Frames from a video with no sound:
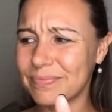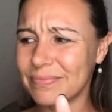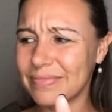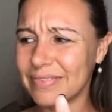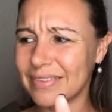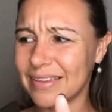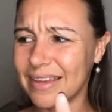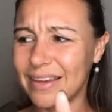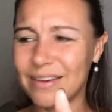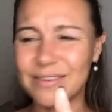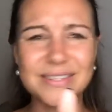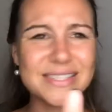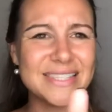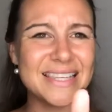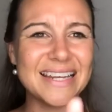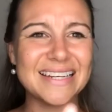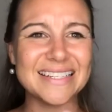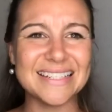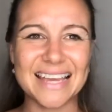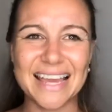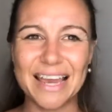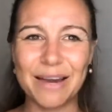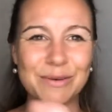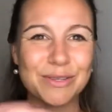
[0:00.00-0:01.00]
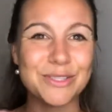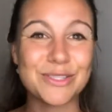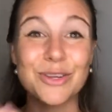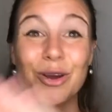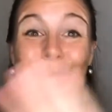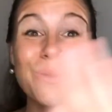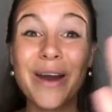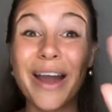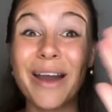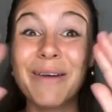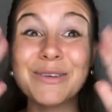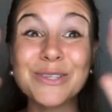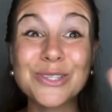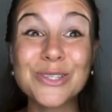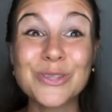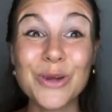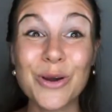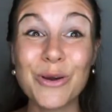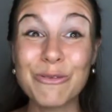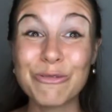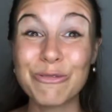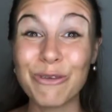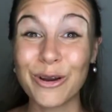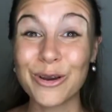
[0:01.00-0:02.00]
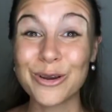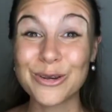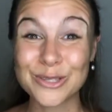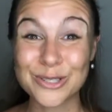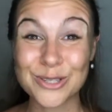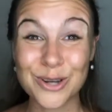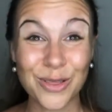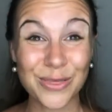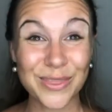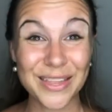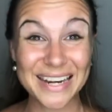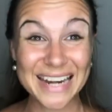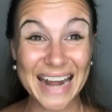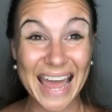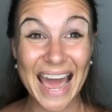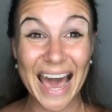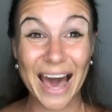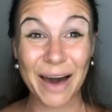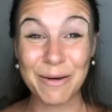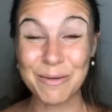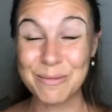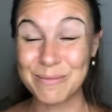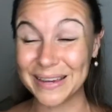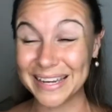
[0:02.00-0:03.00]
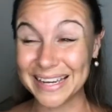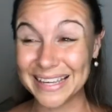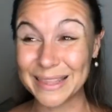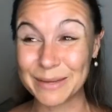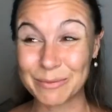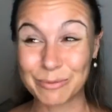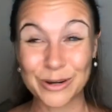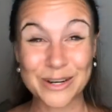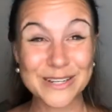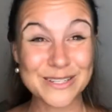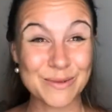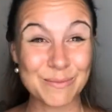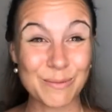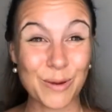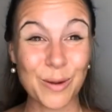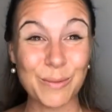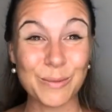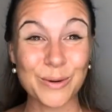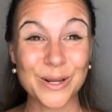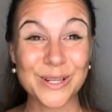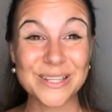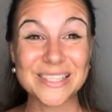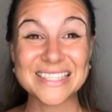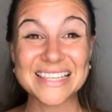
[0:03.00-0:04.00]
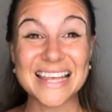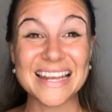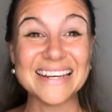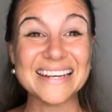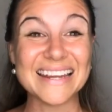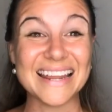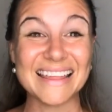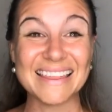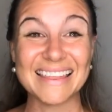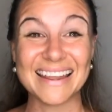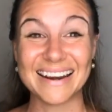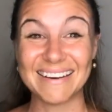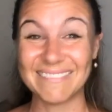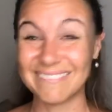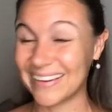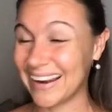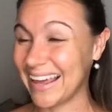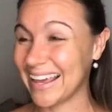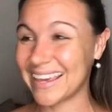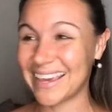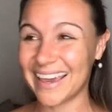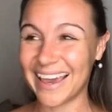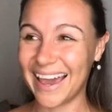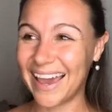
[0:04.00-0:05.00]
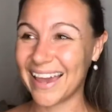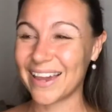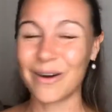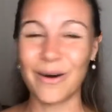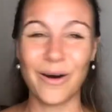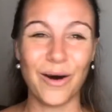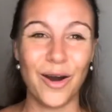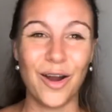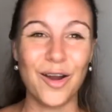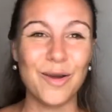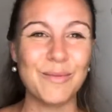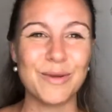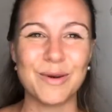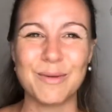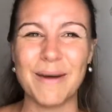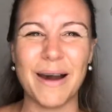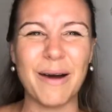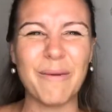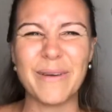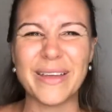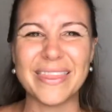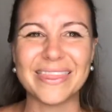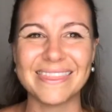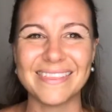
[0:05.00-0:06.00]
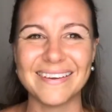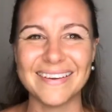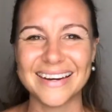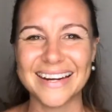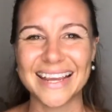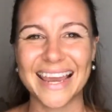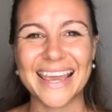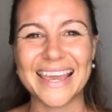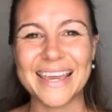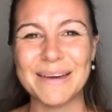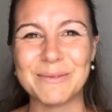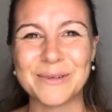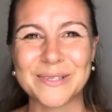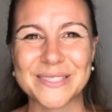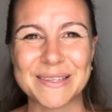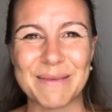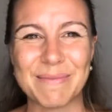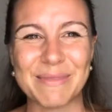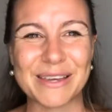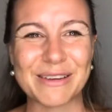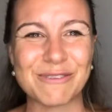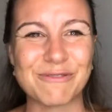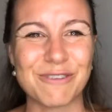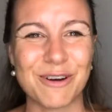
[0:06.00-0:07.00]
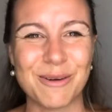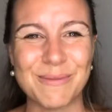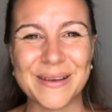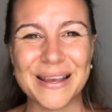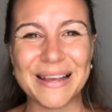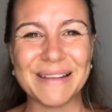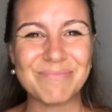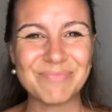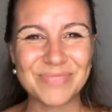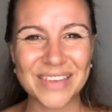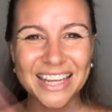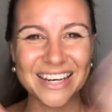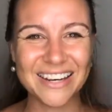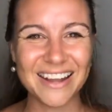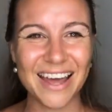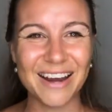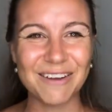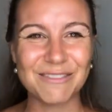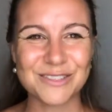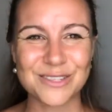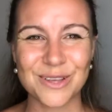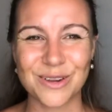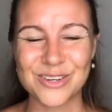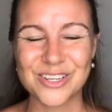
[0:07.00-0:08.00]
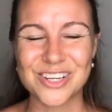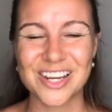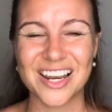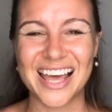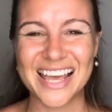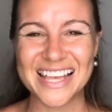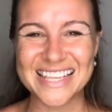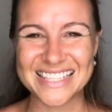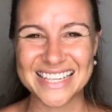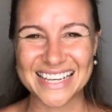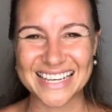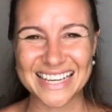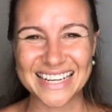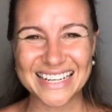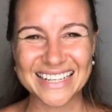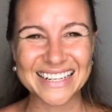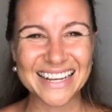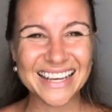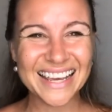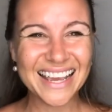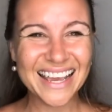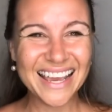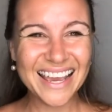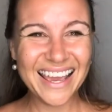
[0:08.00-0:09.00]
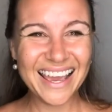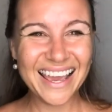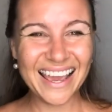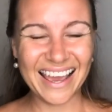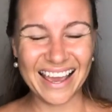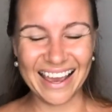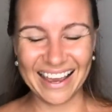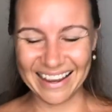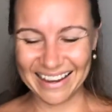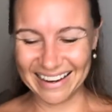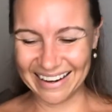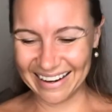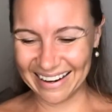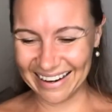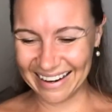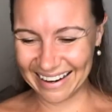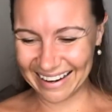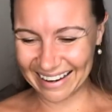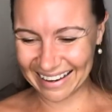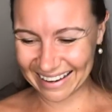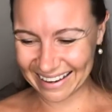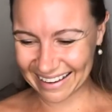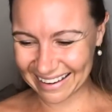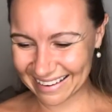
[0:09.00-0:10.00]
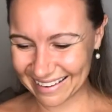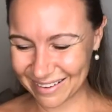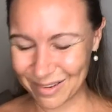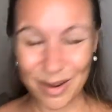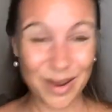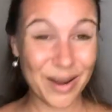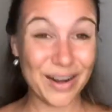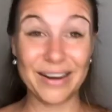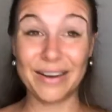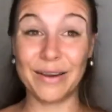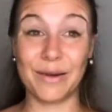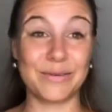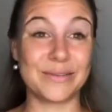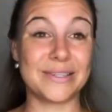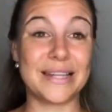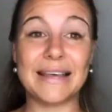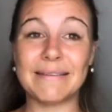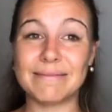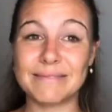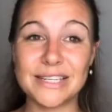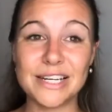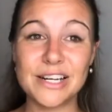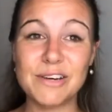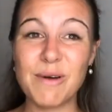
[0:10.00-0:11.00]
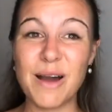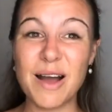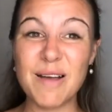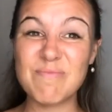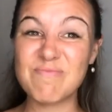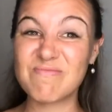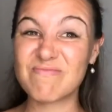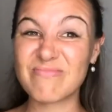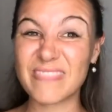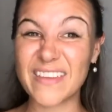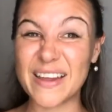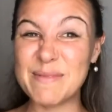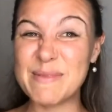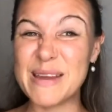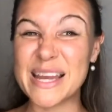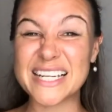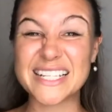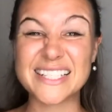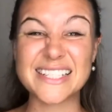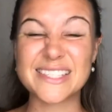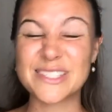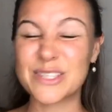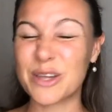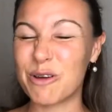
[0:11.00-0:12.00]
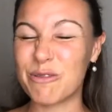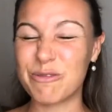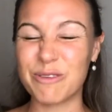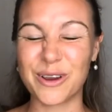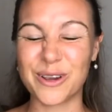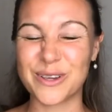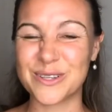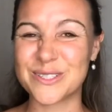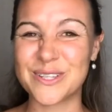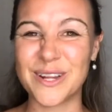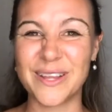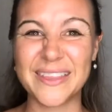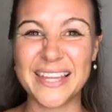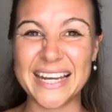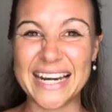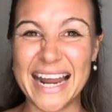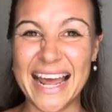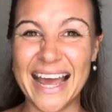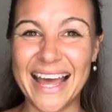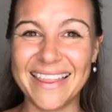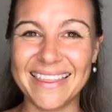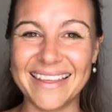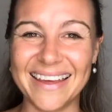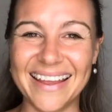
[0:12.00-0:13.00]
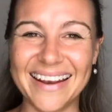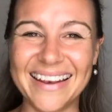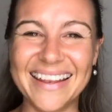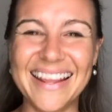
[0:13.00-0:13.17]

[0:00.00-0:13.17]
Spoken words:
and Sunday I was so focused on the now and being in the present moment on Sunday that I got home at about 1:30 a.m. or something from a night of socializing, and I was like, you know what? I'm actually so focused on the now that